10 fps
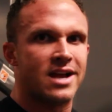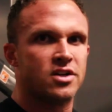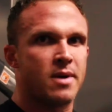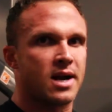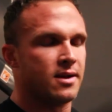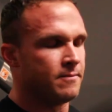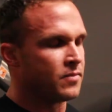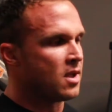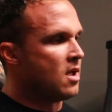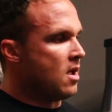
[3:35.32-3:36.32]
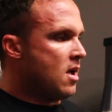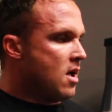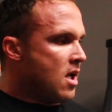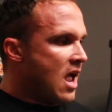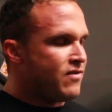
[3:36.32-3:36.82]
your body.
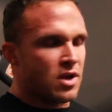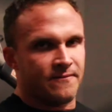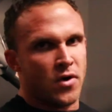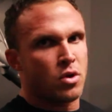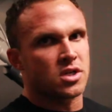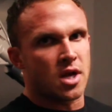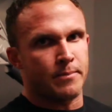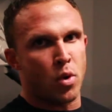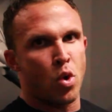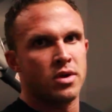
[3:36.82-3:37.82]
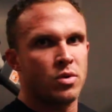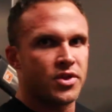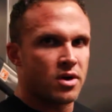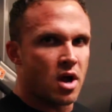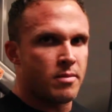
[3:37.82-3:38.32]
If you can focus on pulling with
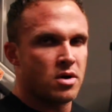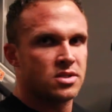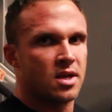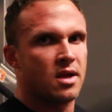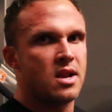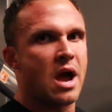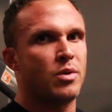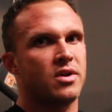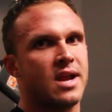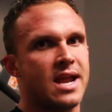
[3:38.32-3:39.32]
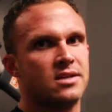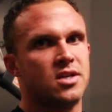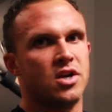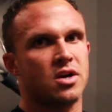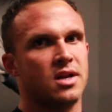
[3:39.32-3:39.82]
your elbows and not with your hands,
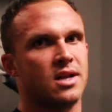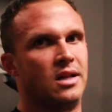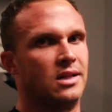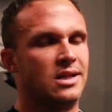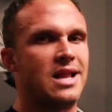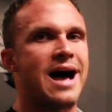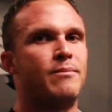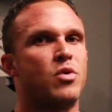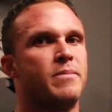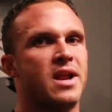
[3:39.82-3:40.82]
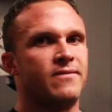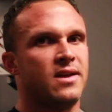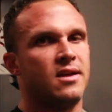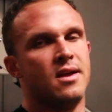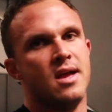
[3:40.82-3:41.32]
you're going to get a lot more
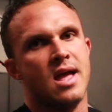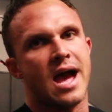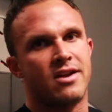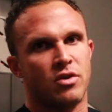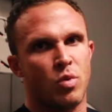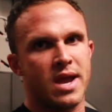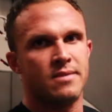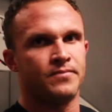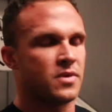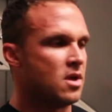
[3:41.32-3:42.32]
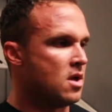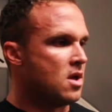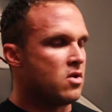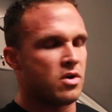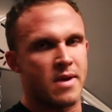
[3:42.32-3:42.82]
benefit out of the weight.
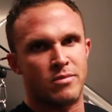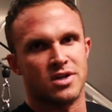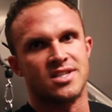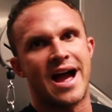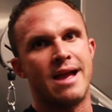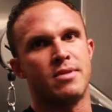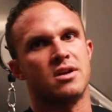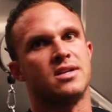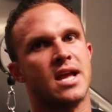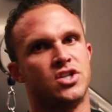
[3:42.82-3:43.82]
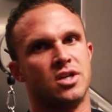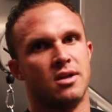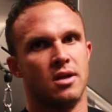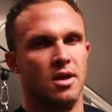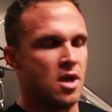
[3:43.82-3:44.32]
Remember, it's time under tension.
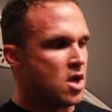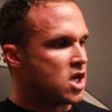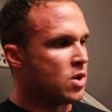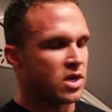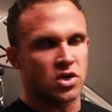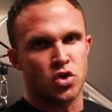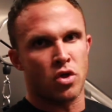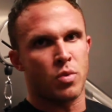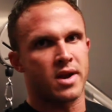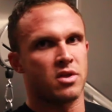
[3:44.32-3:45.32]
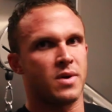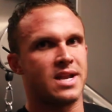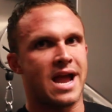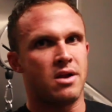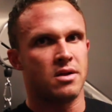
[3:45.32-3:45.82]
You want to control the weight on the way
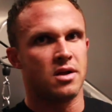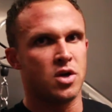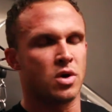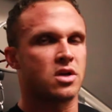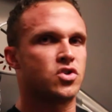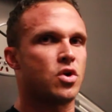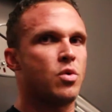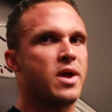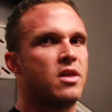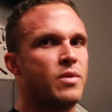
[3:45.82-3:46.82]
down, you want to control the weight on the